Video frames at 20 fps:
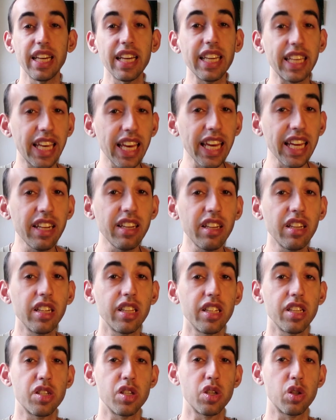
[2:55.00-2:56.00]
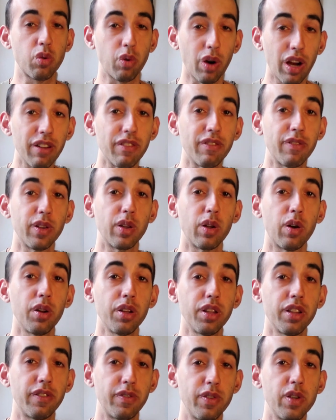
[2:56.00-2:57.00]
Again, this is quite full
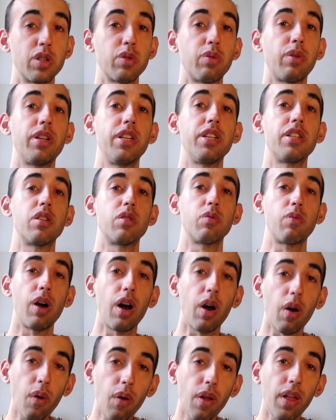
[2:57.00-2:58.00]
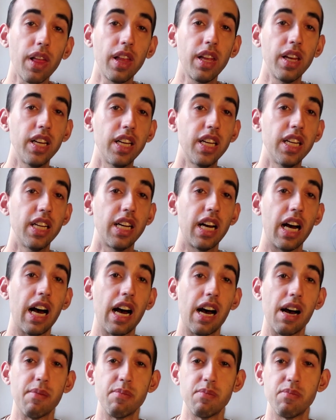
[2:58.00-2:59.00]
on. The first one is as well.
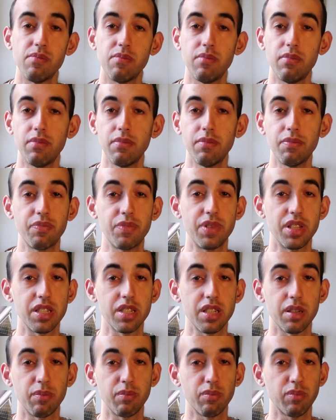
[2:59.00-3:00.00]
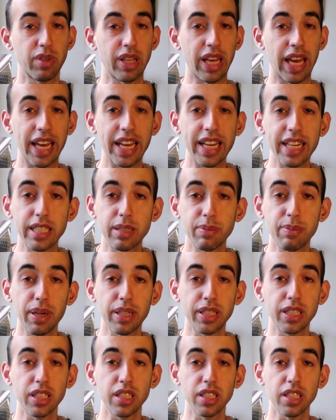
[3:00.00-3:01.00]
There's some cage
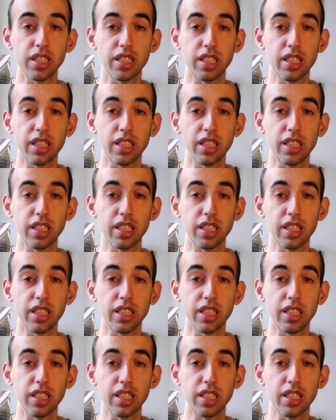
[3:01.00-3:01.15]
matches and